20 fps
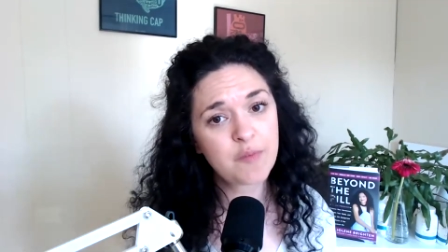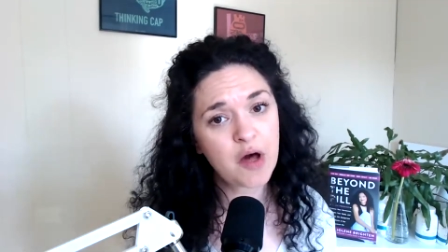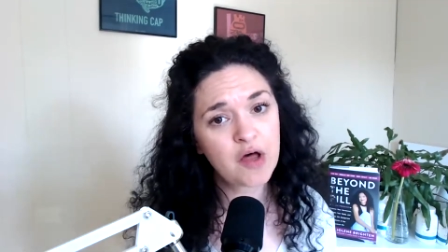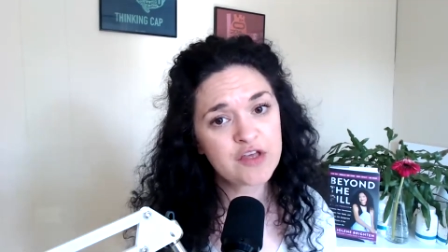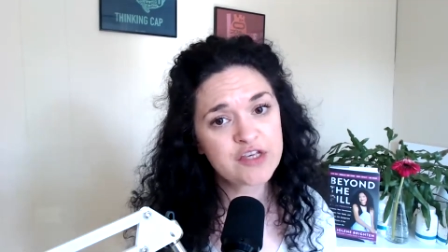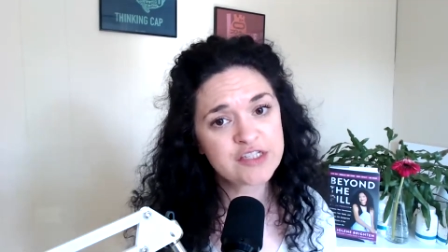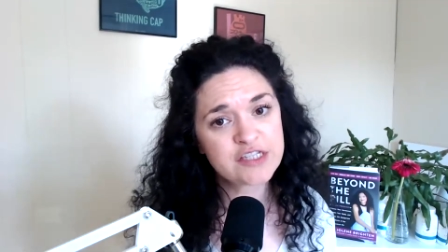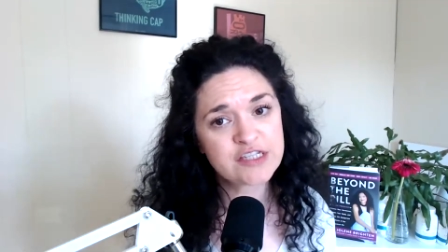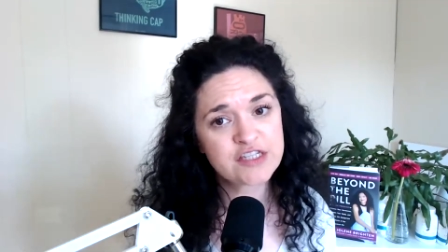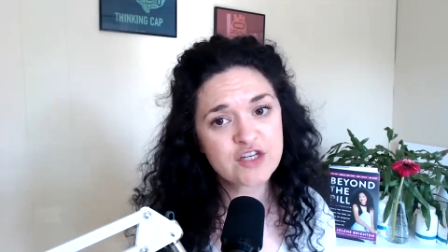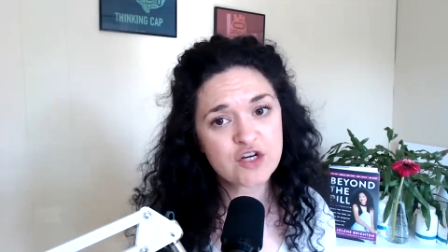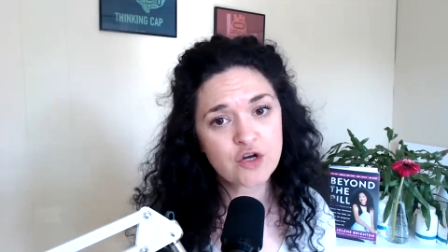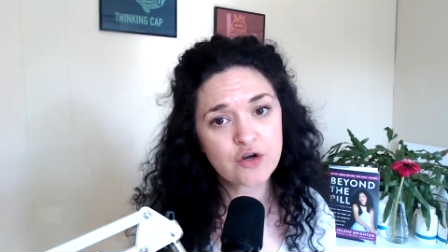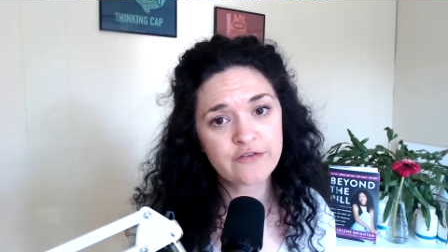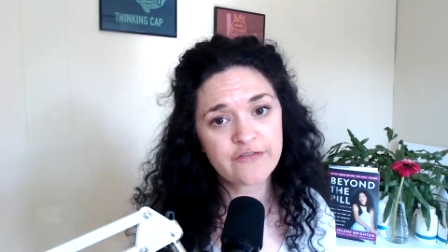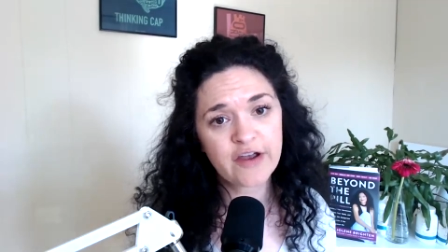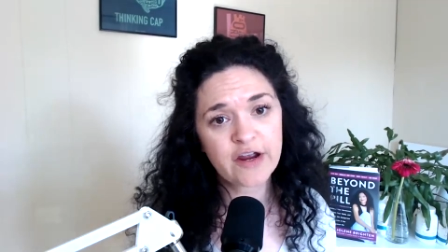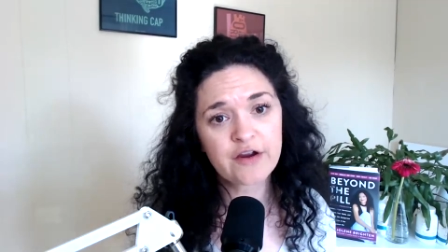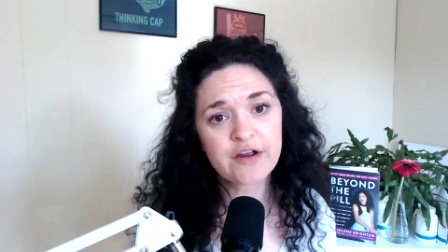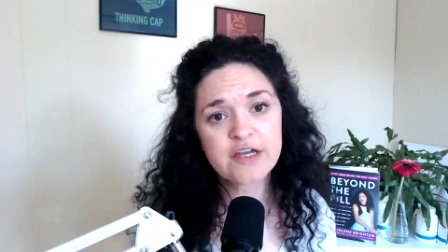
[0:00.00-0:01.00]
polycystic
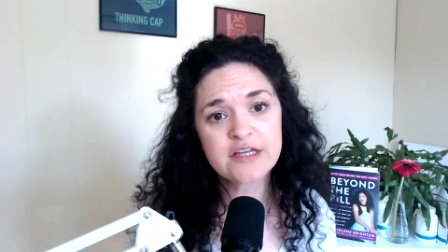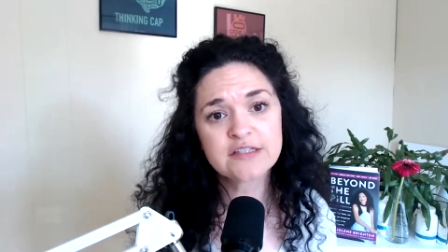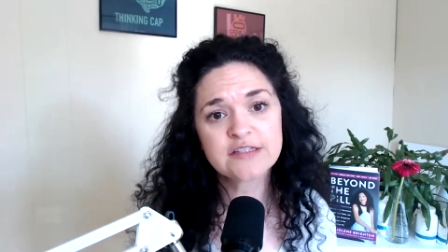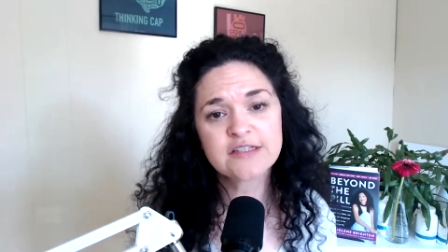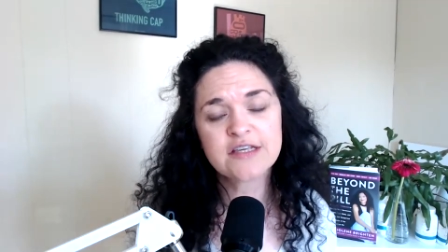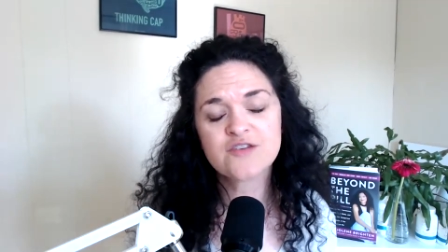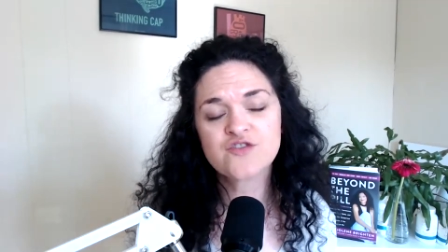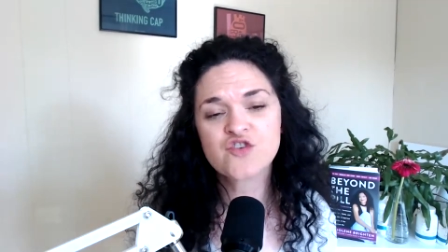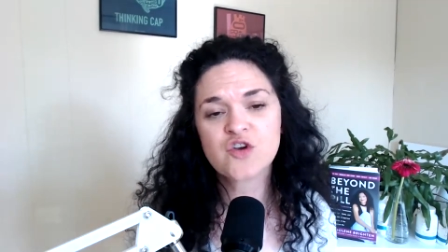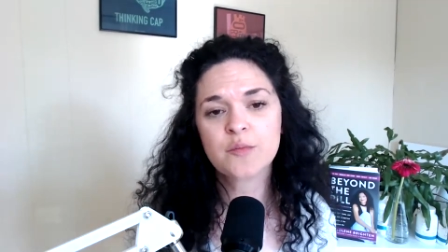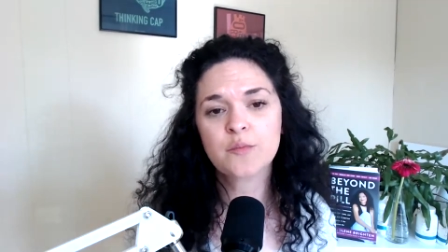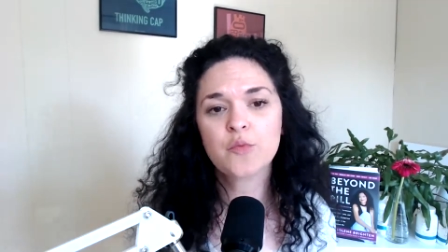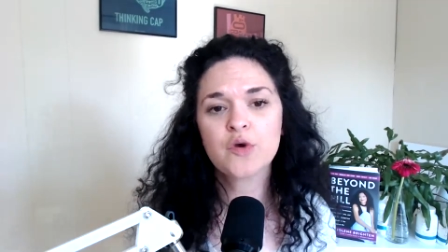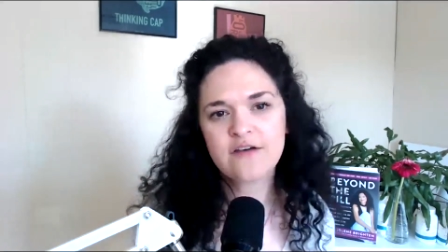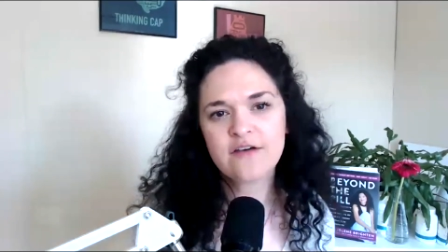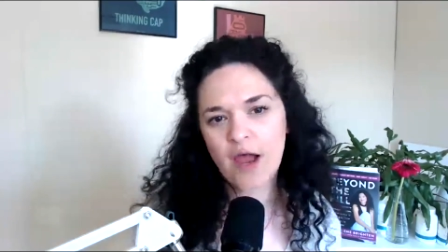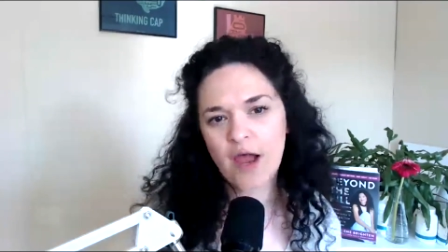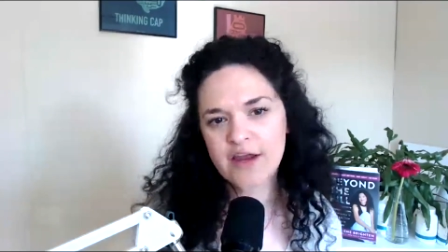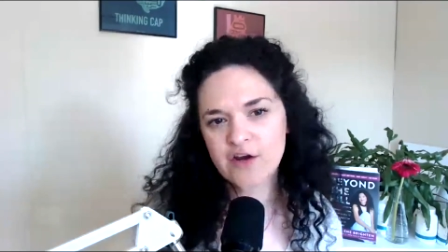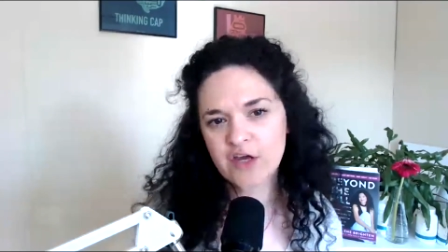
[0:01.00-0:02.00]
ovarian syndrome,
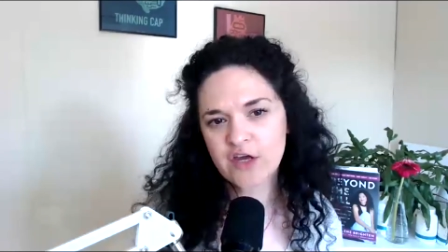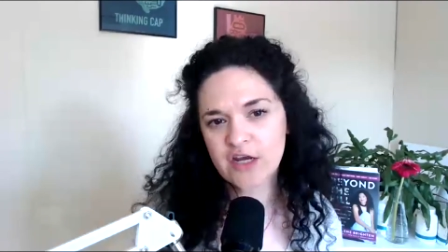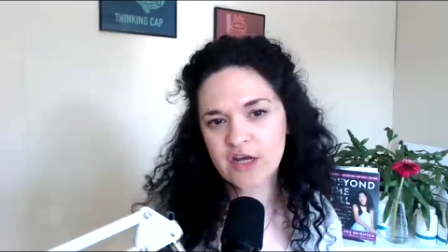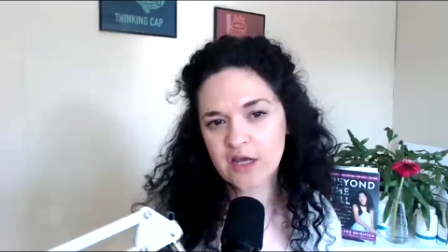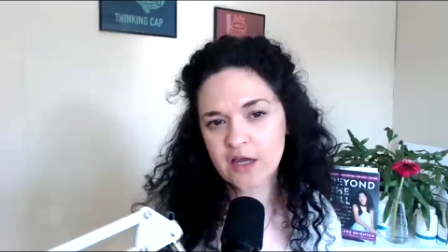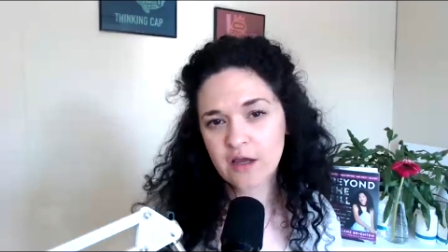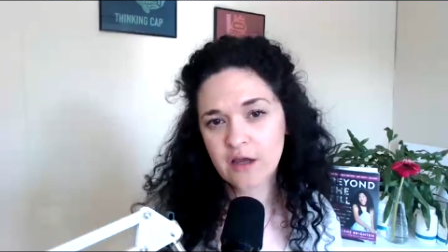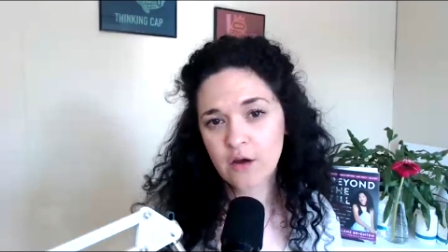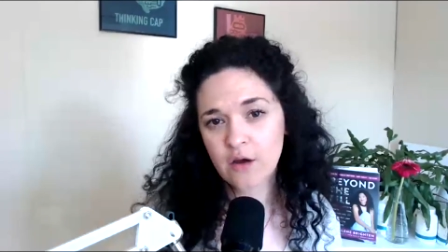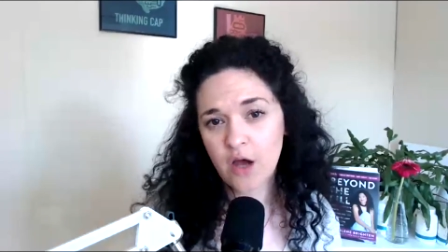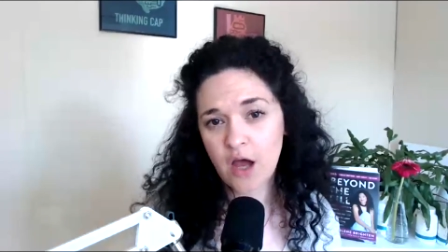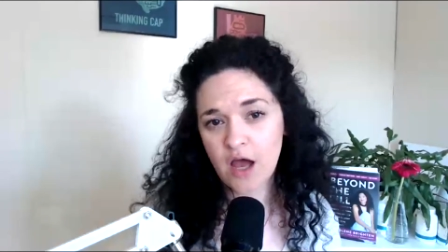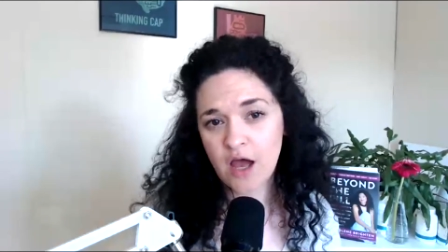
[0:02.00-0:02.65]
why you're getting